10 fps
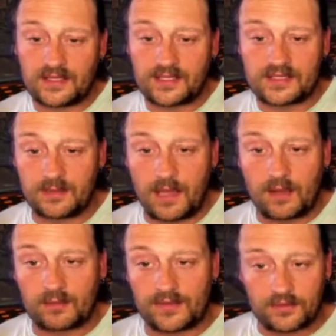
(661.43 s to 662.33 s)
team out
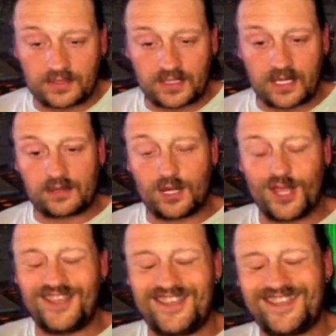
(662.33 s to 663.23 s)
when I threw it together.
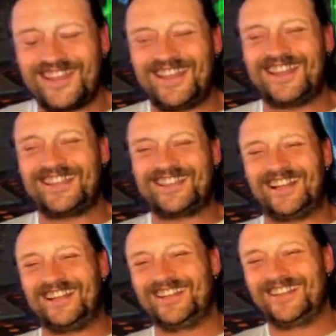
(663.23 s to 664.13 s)
It
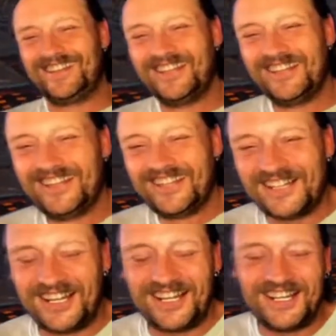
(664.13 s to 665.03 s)
kind
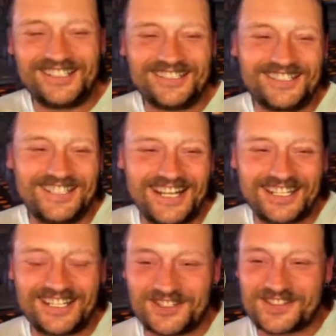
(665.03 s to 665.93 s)
of
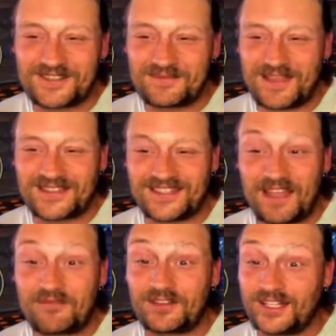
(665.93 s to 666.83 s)
kills it. Makes it
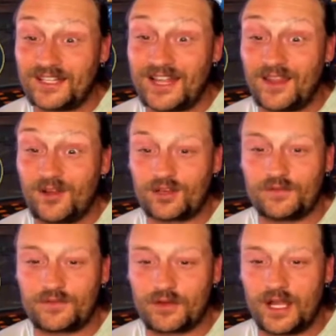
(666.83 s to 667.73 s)
definitely a lot longer
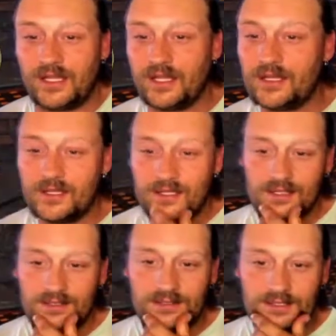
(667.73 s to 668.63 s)
of a run.
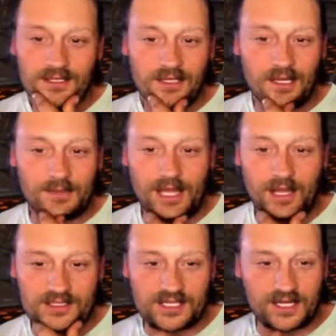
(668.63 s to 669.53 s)
That
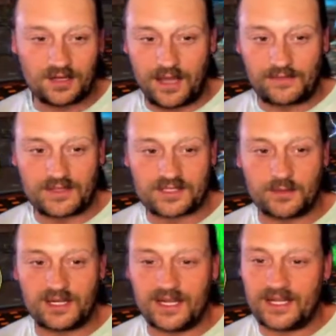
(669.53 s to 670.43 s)
Heartseeker obviously
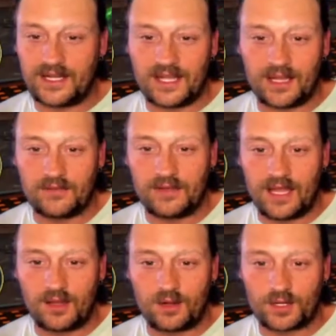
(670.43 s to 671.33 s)
would have hit a hell of a
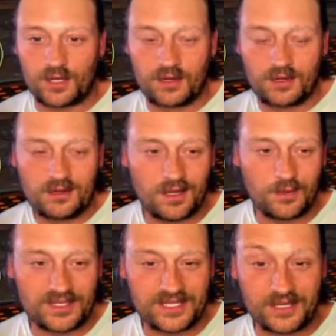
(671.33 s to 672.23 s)
lot harder
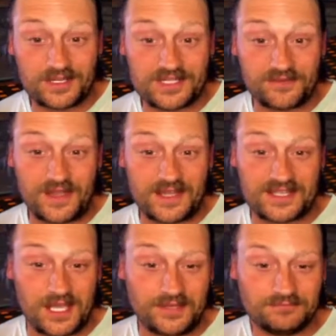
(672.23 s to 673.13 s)
with decreased defense on.